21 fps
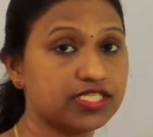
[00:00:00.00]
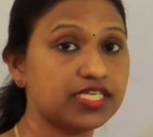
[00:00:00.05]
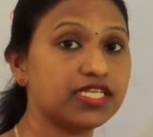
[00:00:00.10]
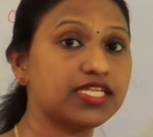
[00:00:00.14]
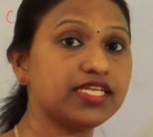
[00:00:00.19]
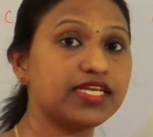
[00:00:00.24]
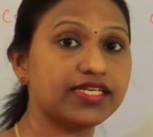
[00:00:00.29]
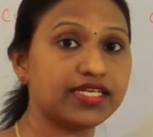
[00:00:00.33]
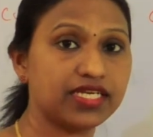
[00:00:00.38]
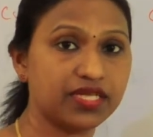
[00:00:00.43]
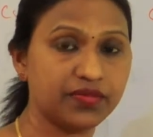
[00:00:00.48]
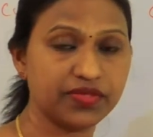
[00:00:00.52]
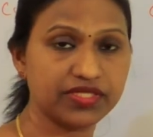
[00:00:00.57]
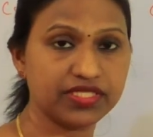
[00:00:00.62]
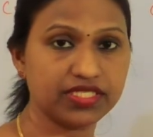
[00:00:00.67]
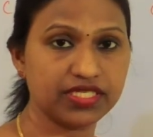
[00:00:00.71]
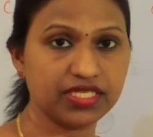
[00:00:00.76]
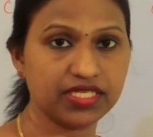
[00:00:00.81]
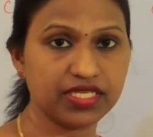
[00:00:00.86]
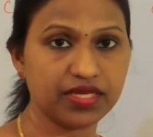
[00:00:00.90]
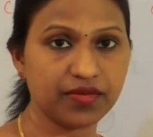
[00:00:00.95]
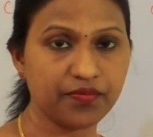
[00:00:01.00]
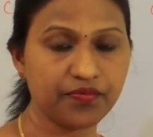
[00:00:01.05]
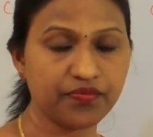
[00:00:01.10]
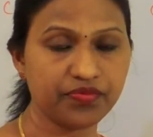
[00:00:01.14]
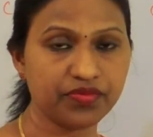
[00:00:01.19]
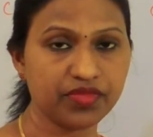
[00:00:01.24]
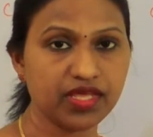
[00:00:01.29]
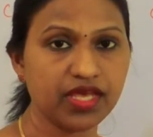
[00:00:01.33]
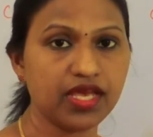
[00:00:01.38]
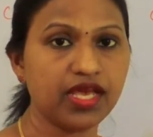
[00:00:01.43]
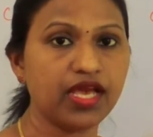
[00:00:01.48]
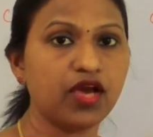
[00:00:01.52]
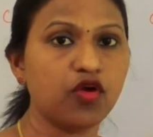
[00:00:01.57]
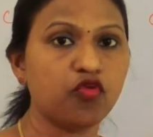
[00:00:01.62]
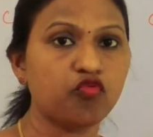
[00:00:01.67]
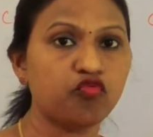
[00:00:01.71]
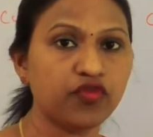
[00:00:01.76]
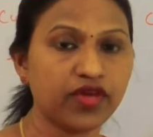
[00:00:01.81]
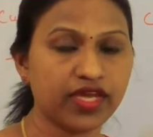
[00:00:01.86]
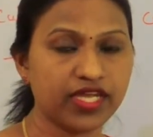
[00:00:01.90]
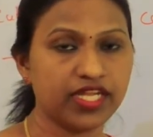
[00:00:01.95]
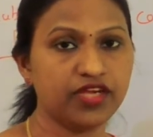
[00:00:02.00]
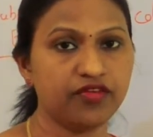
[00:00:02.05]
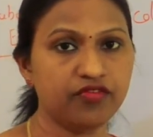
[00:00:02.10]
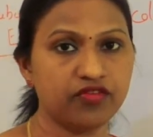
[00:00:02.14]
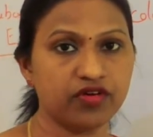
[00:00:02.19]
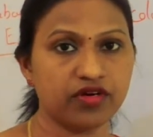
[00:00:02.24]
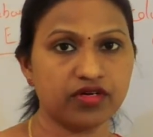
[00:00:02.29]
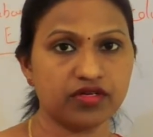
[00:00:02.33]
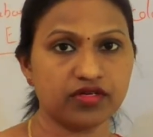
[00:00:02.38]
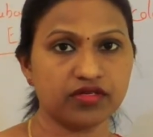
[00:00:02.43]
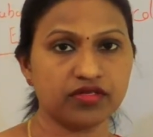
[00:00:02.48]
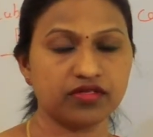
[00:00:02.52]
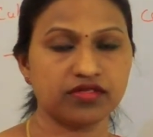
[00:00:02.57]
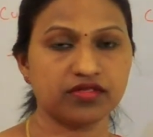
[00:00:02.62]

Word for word: ciliated epithelium? Wherever